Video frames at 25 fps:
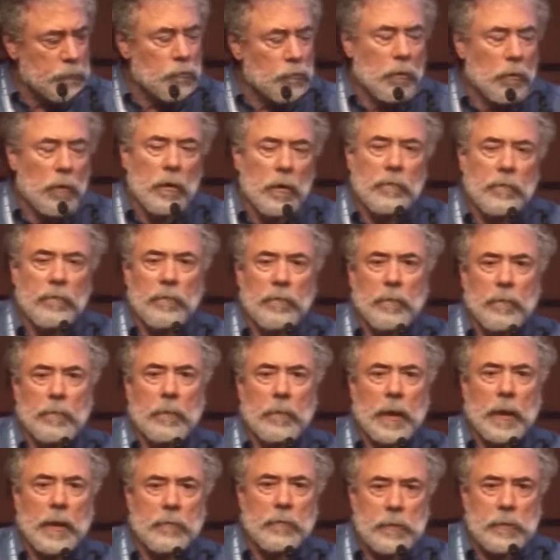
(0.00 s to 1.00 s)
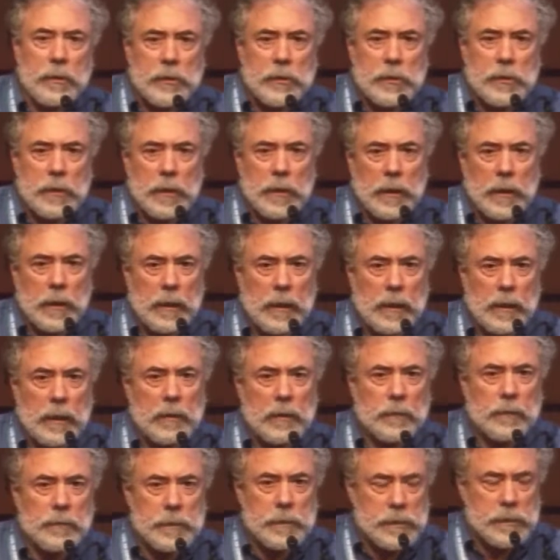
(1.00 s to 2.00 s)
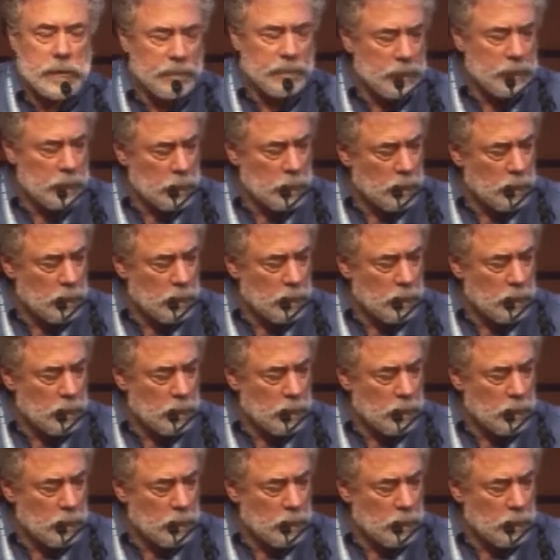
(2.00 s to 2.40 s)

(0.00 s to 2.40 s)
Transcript: drawn from my region in the Pacific